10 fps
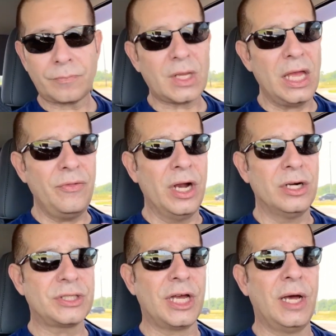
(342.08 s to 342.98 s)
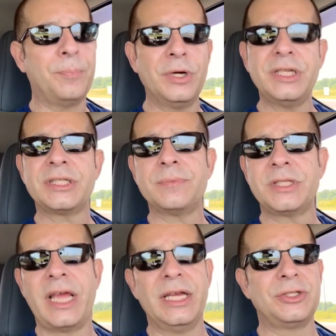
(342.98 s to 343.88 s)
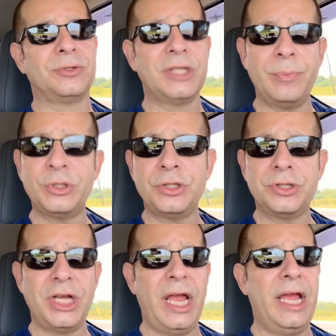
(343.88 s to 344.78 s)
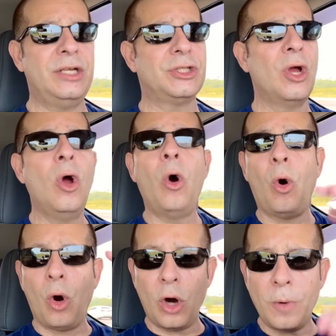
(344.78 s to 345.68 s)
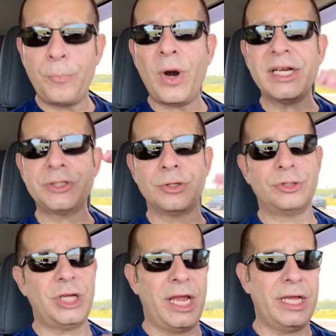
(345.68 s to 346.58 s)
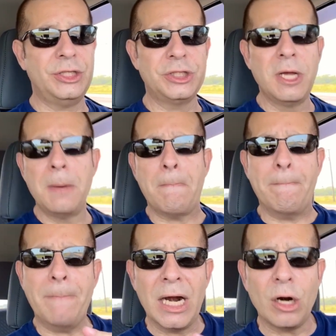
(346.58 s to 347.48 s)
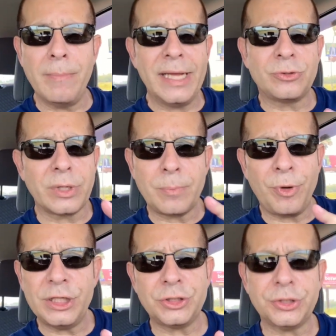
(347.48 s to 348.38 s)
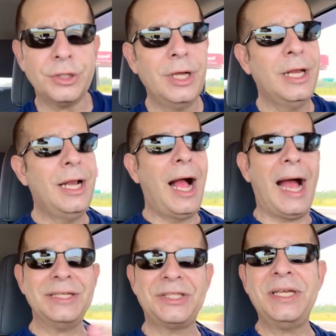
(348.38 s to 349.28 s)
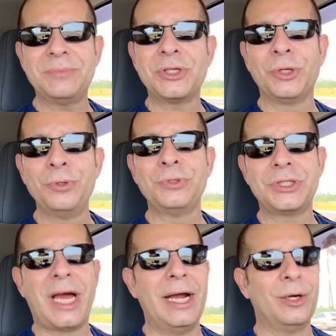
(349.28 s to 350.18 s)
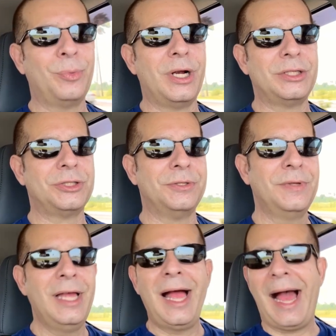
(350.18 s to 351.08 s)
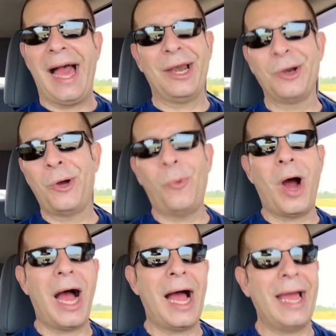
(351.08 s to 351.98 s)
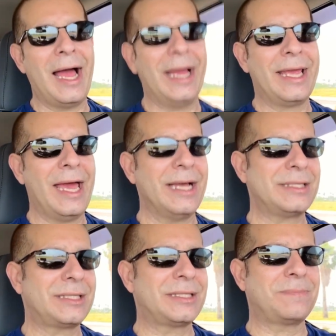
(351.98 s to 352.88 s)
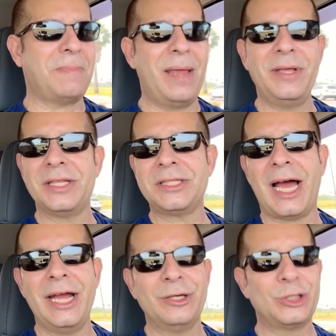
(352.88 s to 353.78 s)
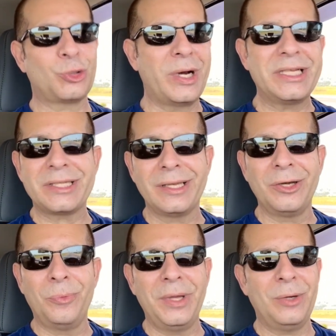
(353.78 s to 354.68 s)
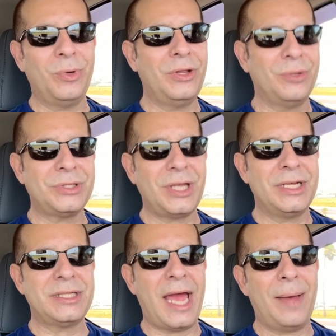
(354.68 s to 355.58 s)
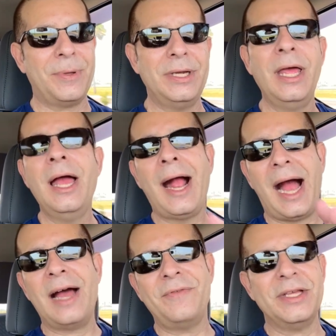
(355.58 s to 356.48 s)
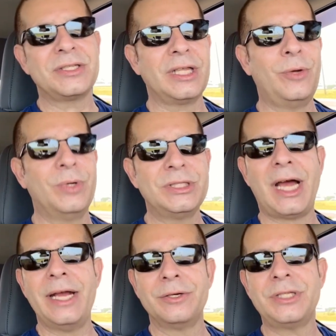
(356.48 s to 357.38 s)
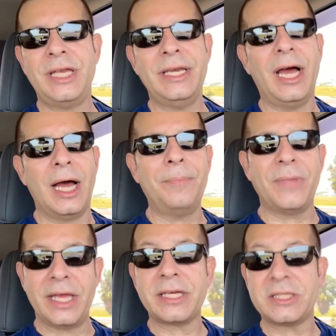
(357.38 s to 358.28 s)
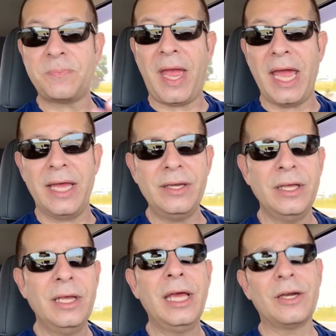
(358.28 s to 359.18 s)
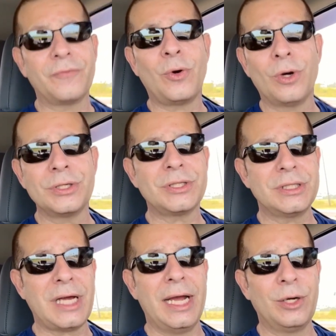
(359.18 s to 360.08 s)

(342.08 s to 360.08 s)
and there's a pretty substantial temperature change or a pressure change, barometric pressure, I seem to lose tire pressure. I don't know why. I guess maybe the tire shrinks a little bit when those things happen. Obviously, when tires heat up, they expand. And of course, the tire